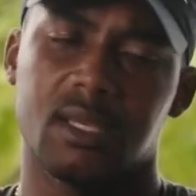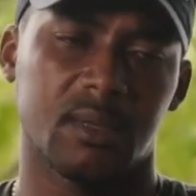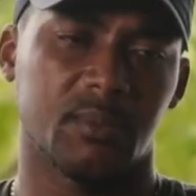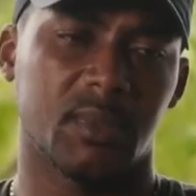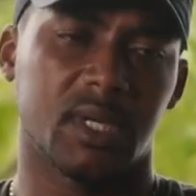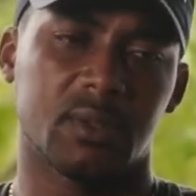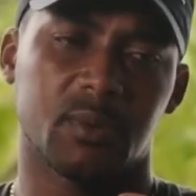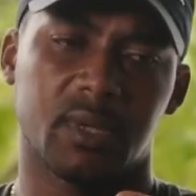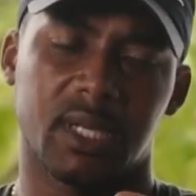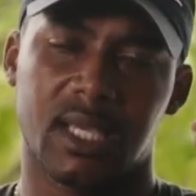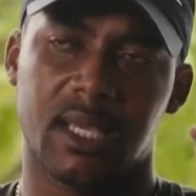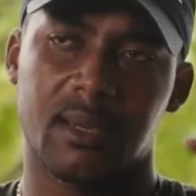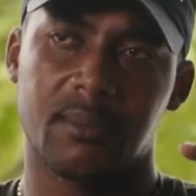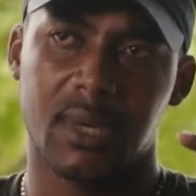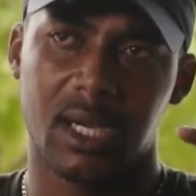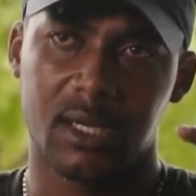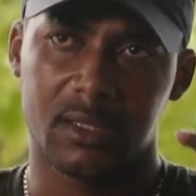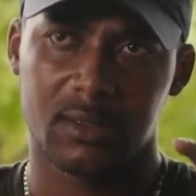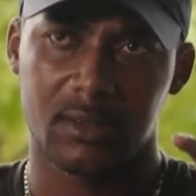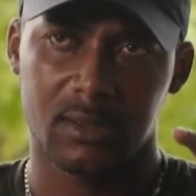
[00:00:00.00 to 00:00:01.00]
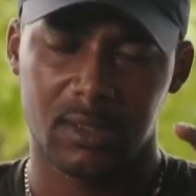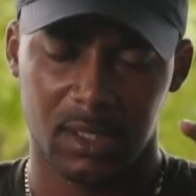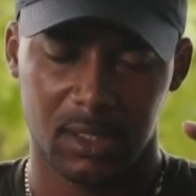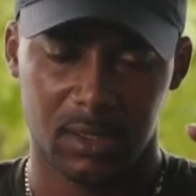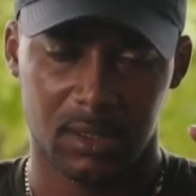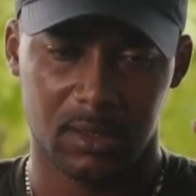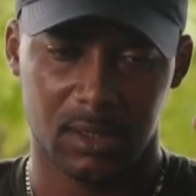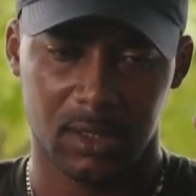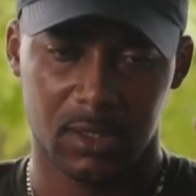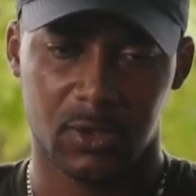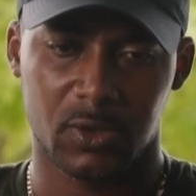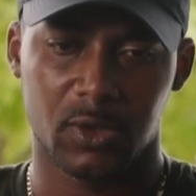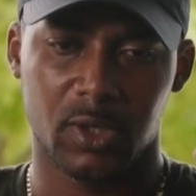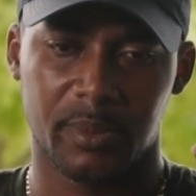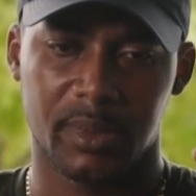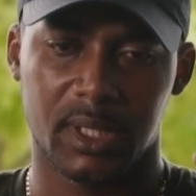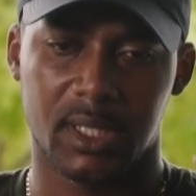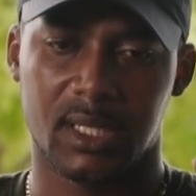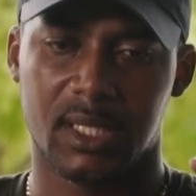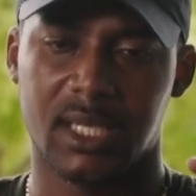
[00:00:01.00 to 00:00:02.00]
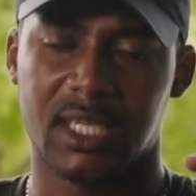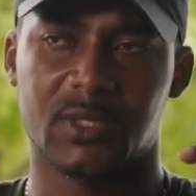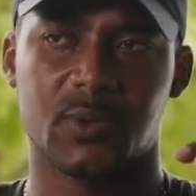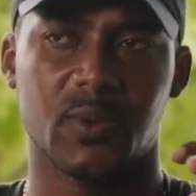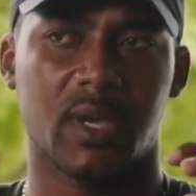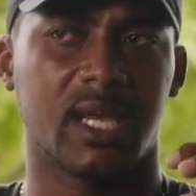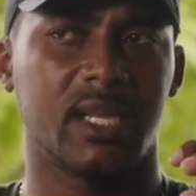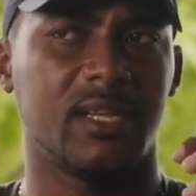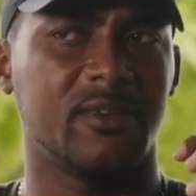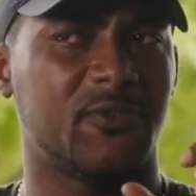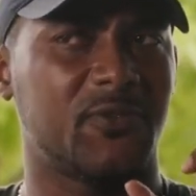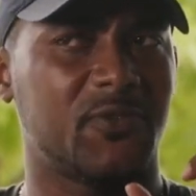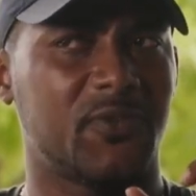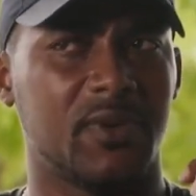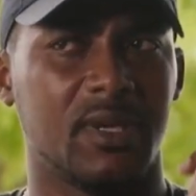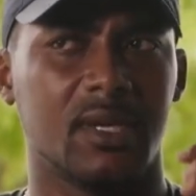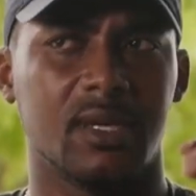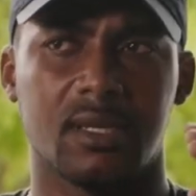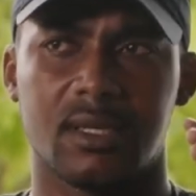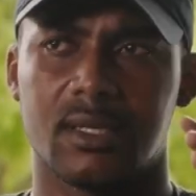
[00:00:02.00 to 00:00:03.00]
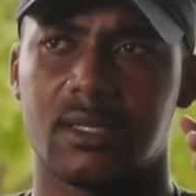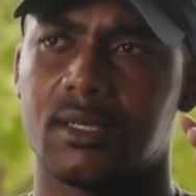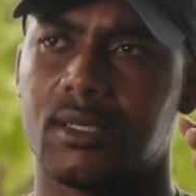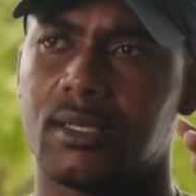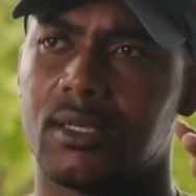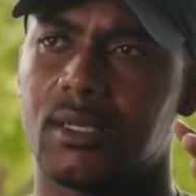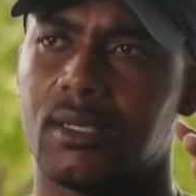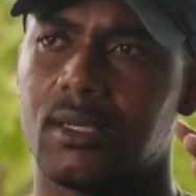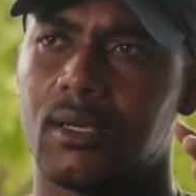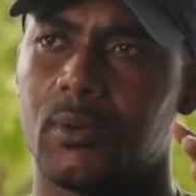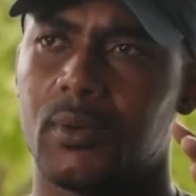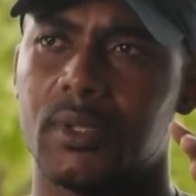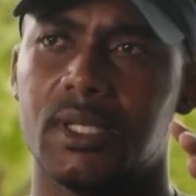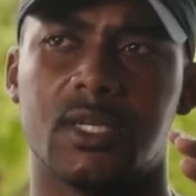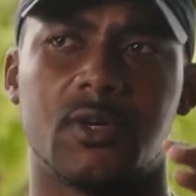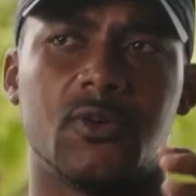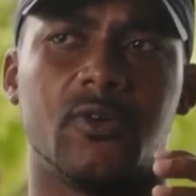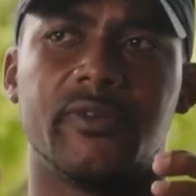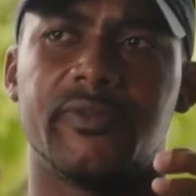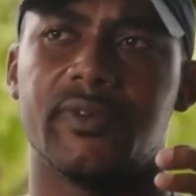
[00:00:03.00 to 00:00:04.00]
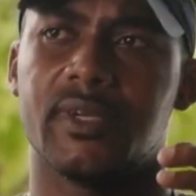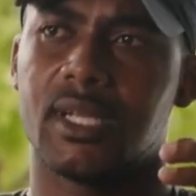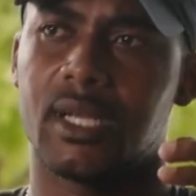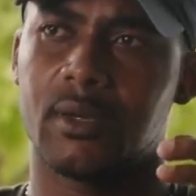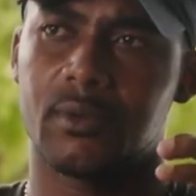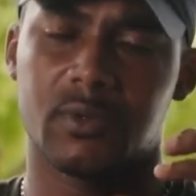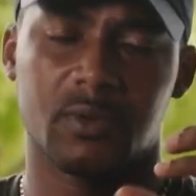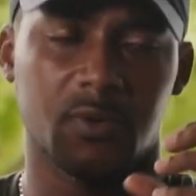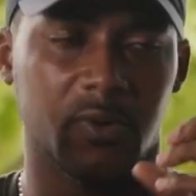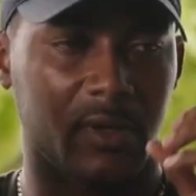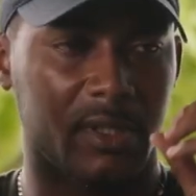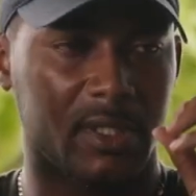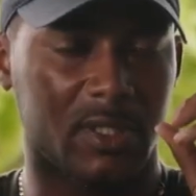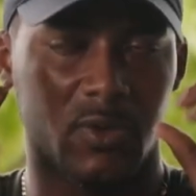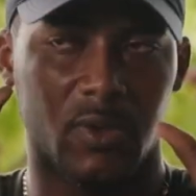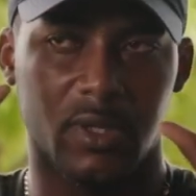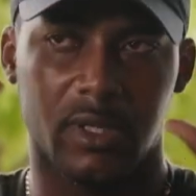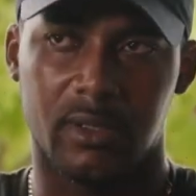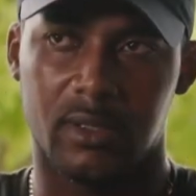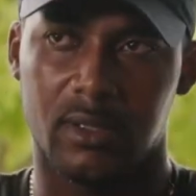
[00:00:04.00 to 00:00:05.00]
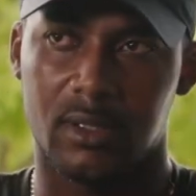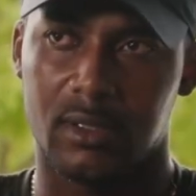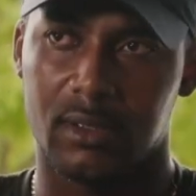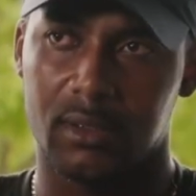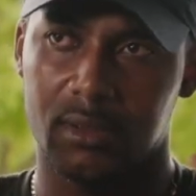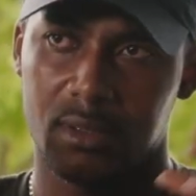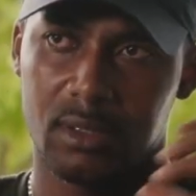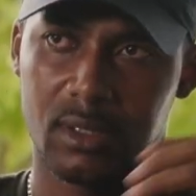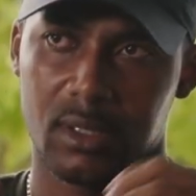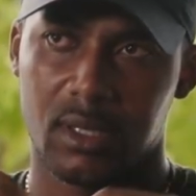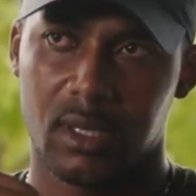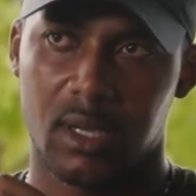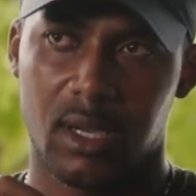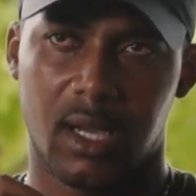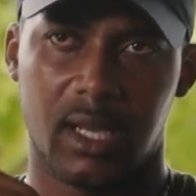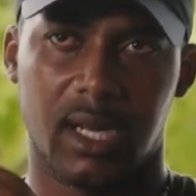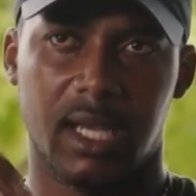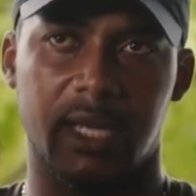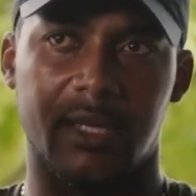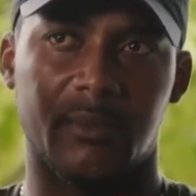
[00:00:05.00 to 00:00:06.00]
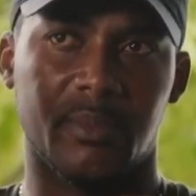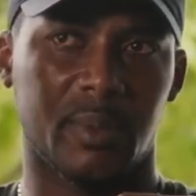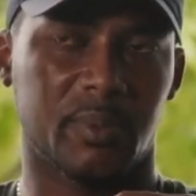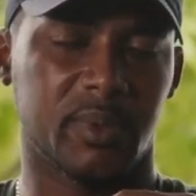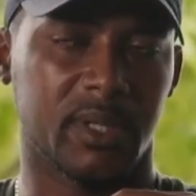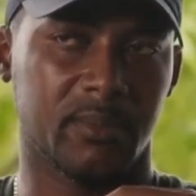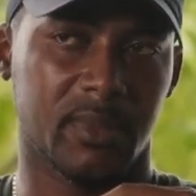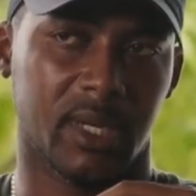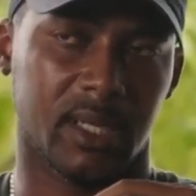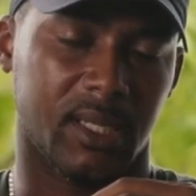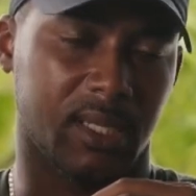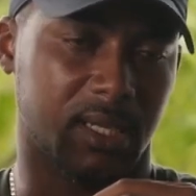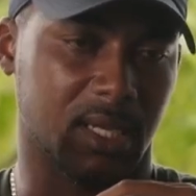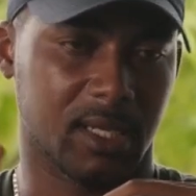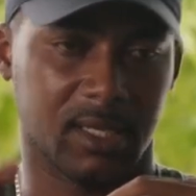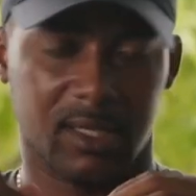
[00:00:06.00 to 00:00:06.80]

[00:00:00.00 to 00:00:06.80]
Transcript: But when I came back into Dominica, that's where I had the fear with the COVID and all this going around. And I had people in Martinique.